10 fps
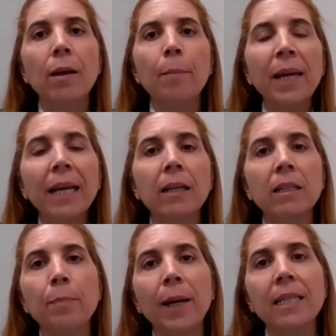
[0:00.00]

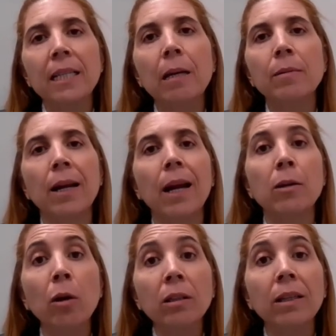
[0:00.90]
built by teams that are
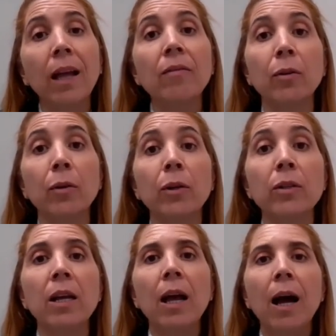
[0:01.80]
not
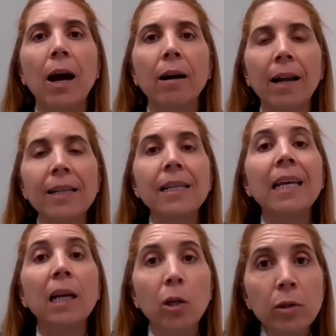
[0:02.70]
diverse are less
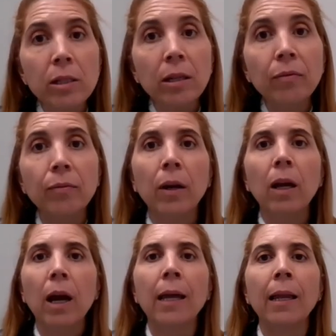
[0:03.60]
inclusive
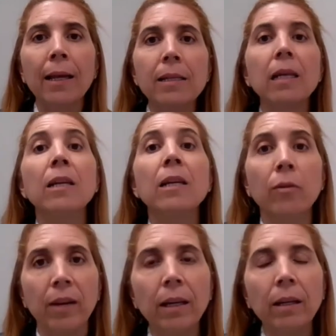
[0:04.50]
and less
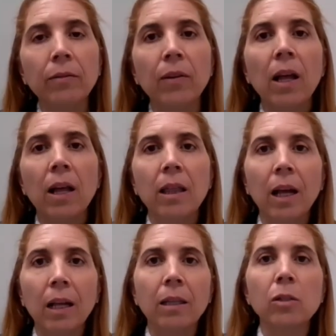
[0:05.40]
innovative
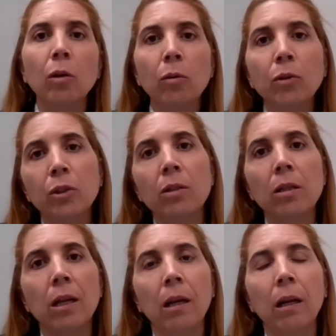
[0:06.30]
than the solutions
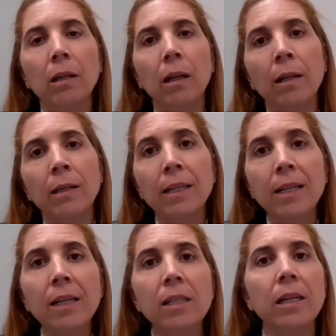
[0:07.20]
and the
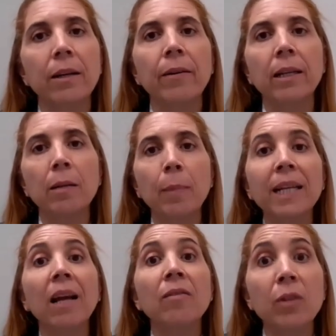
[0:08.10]
ideas generated by
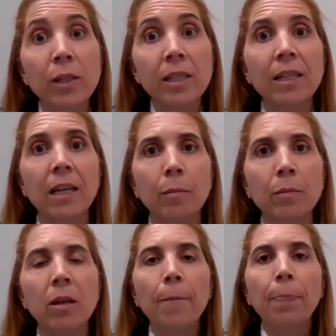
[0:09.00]
diverse
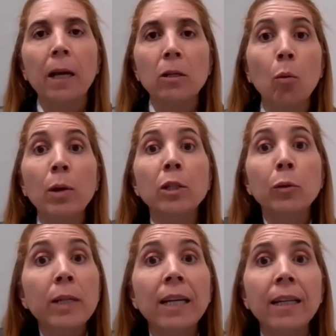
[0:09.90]
teams. So we
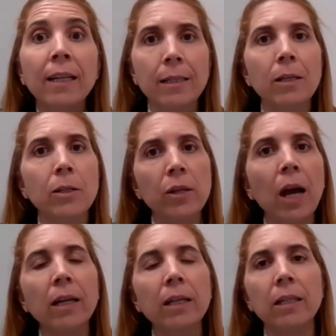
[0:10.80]
do need it as a
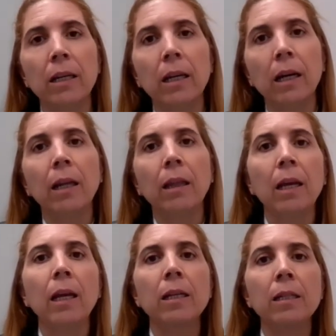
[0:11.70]
society, and I
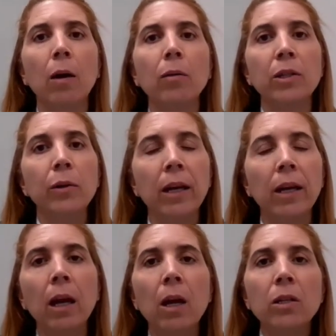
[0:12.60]
think it is our
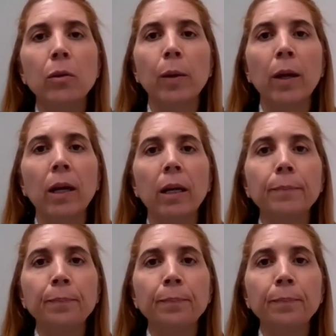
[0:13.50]
duty to really,